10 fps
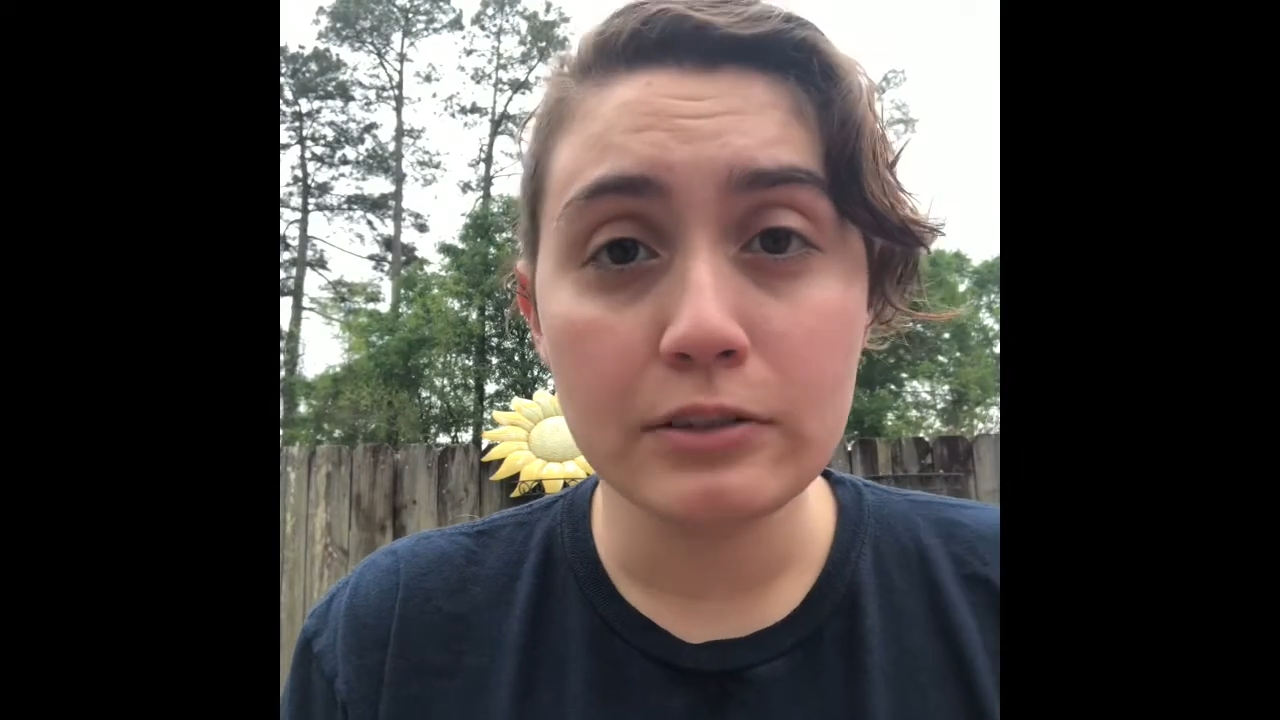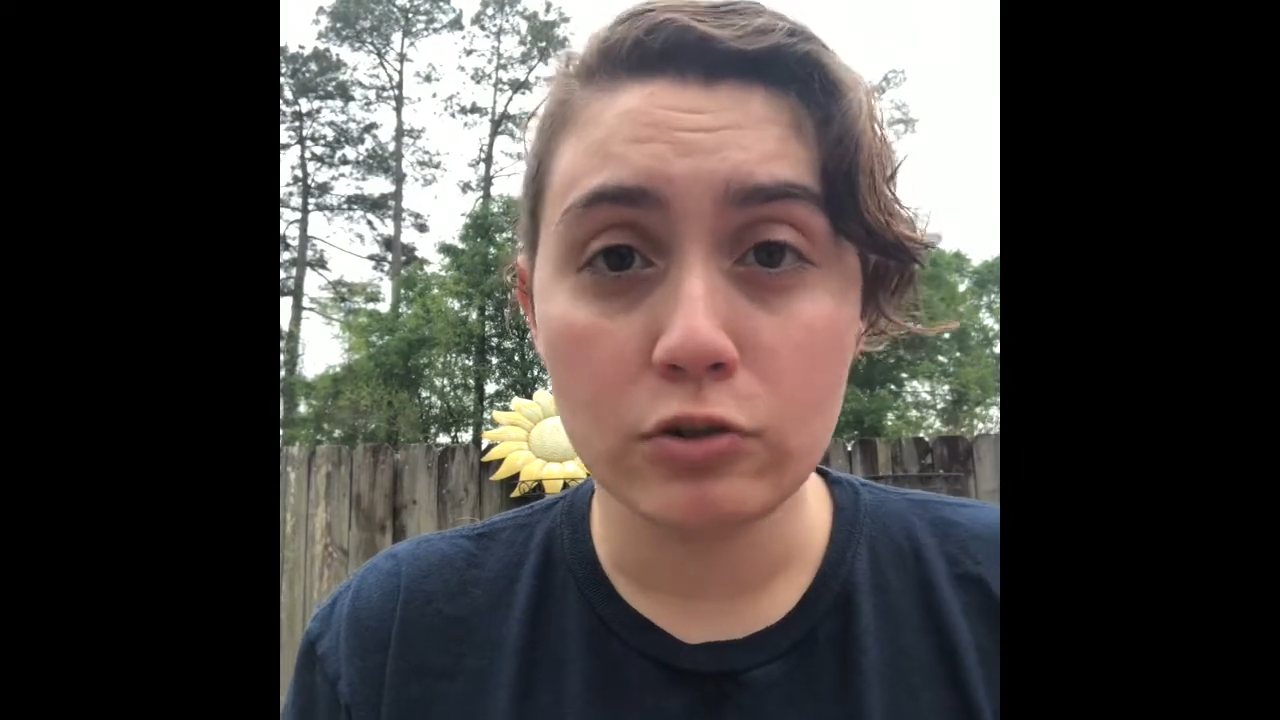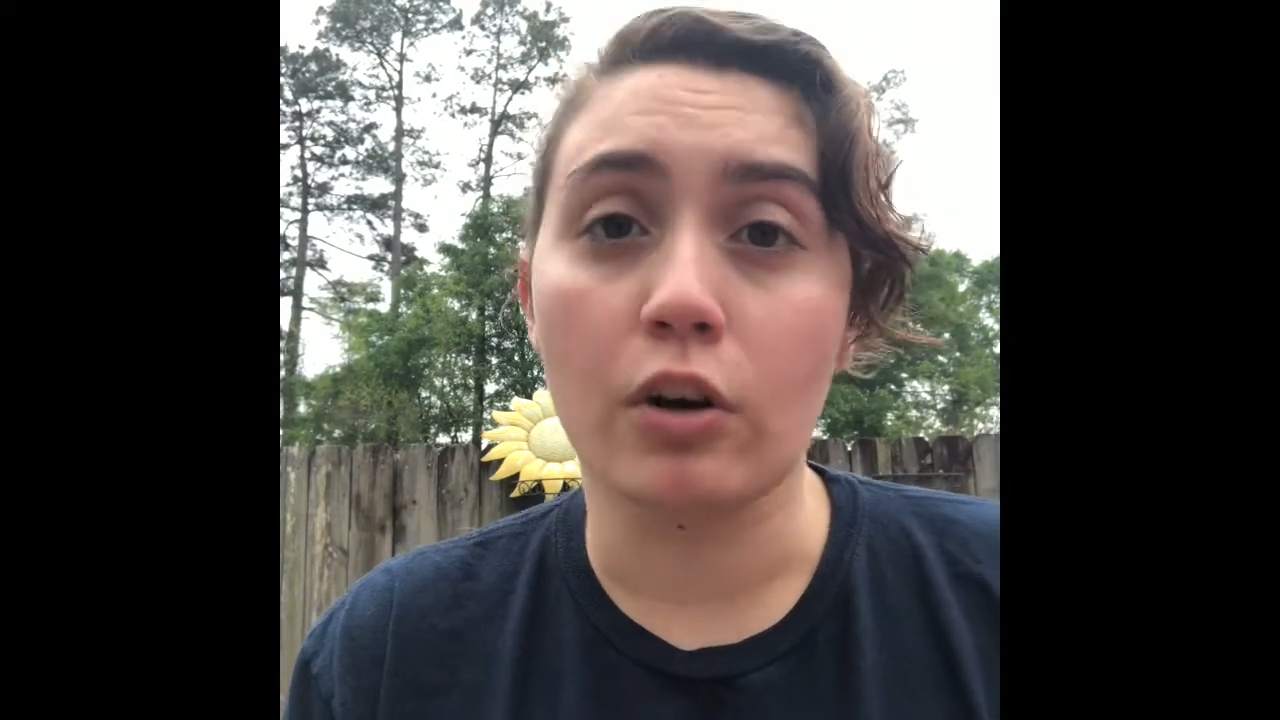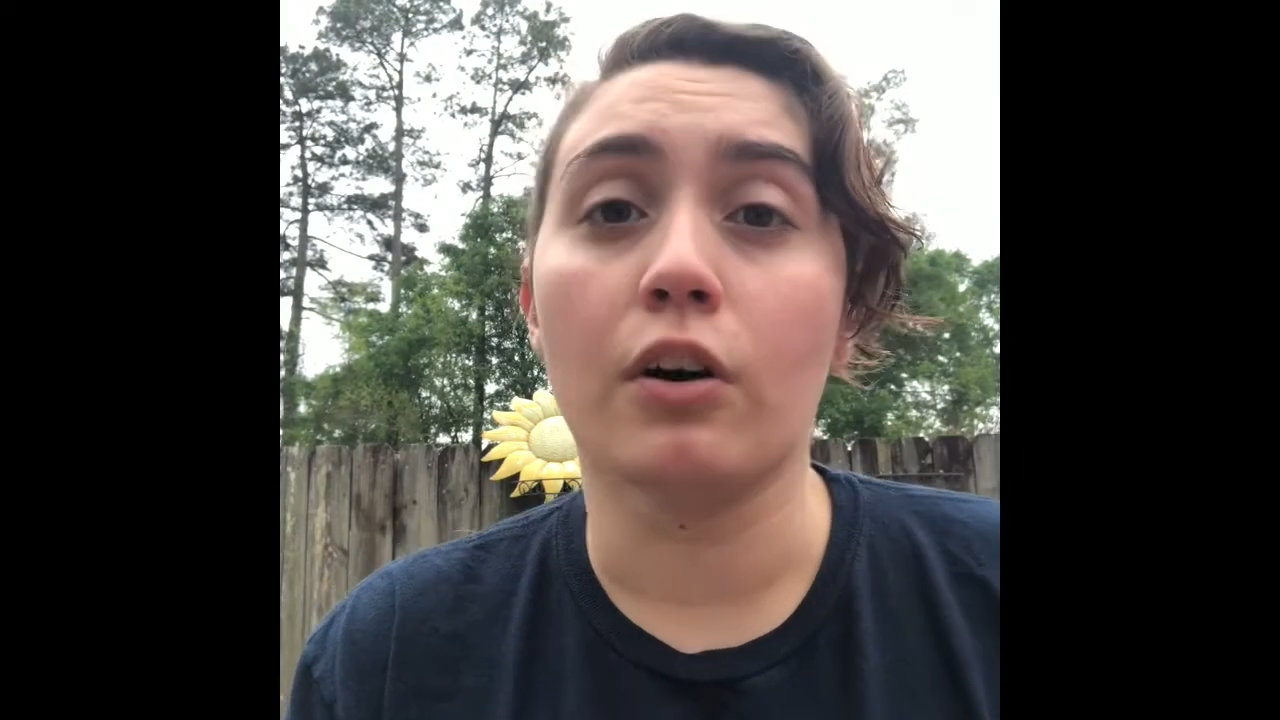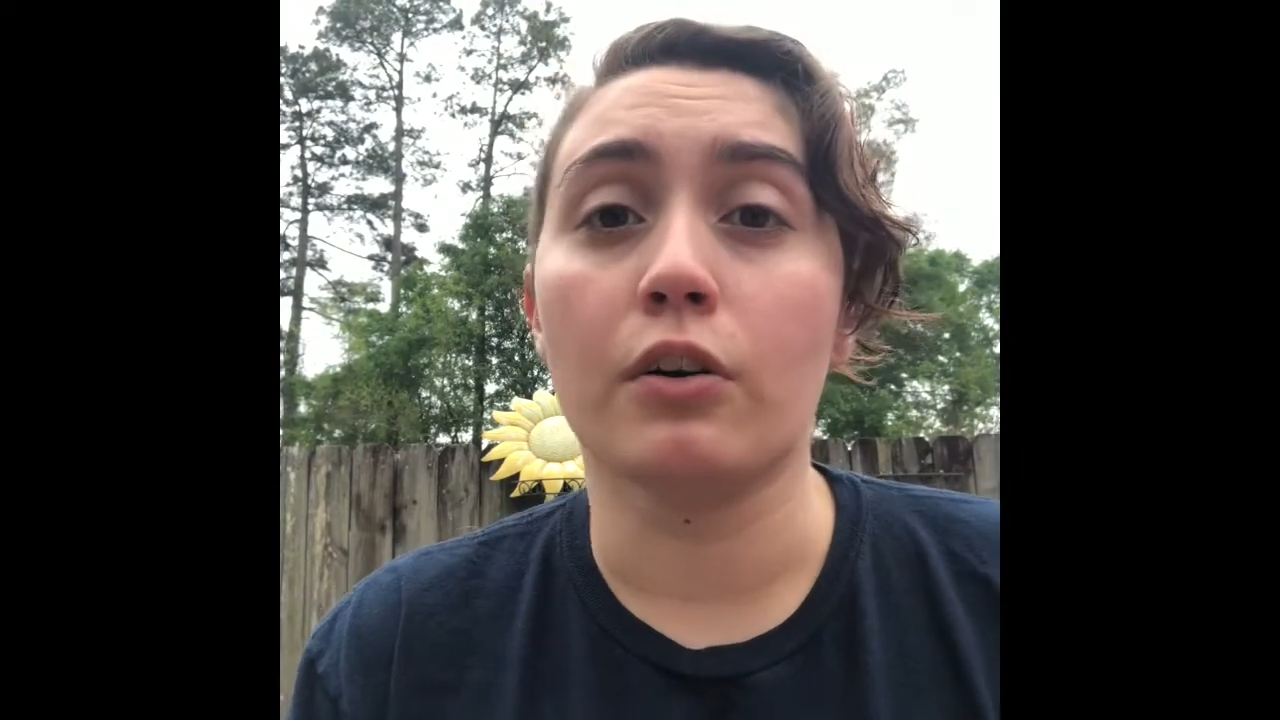
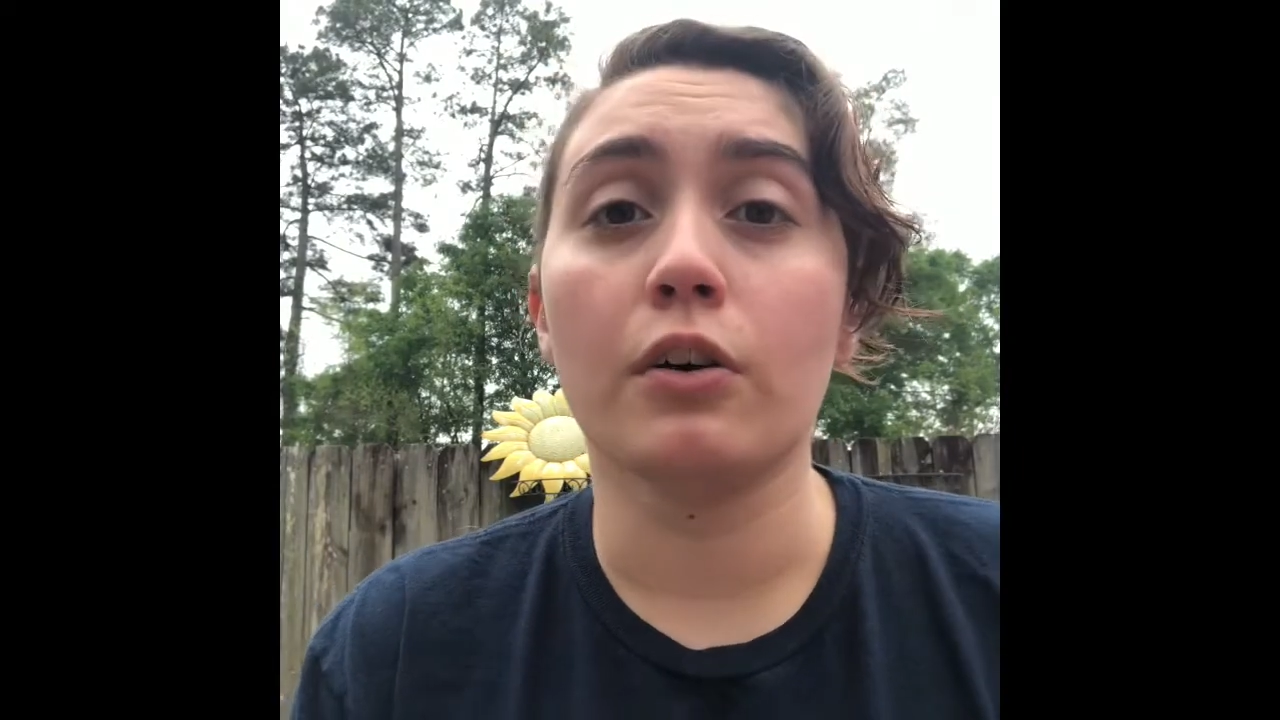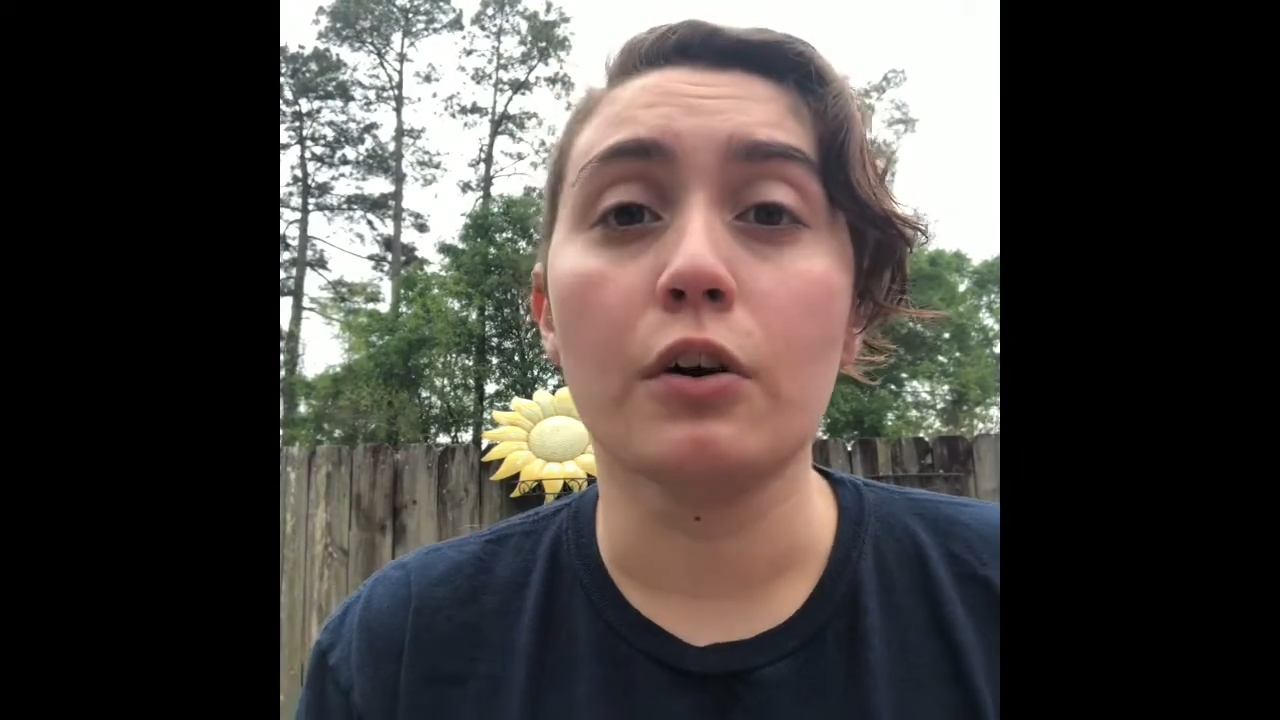song,